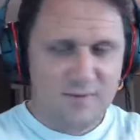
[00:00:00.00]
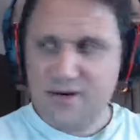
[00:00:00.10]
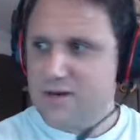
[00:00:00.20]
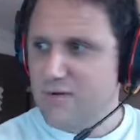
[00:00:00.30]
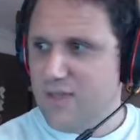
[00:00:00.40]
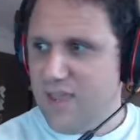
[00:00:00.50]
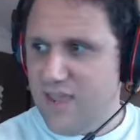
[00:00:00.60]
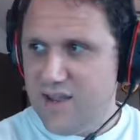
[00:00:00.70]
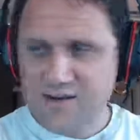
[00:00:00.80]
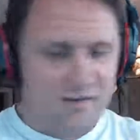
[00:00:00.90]
We're gonna do the
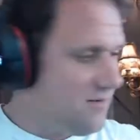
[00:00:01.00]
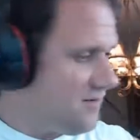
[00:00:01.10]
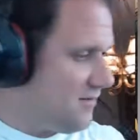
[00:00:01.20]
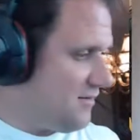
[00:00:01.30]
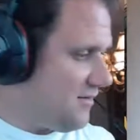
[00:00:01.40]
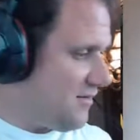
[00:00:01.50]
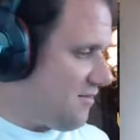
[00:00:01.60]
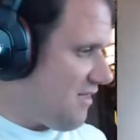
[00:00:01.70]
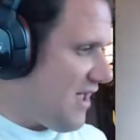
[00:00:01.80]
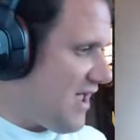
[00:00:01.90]
hat.
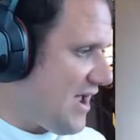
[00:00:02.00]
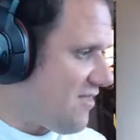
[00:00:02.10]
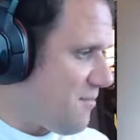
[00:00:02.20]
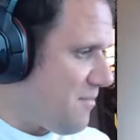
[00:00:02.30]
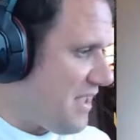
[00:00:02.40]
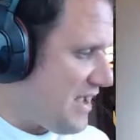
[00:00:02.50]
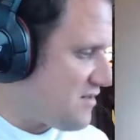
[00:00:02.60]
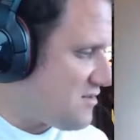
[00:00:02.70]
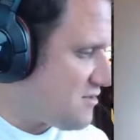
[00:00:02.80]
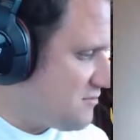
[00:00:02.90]
The hat and the
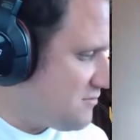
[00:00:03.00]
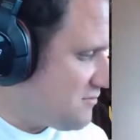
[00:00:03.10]
pants.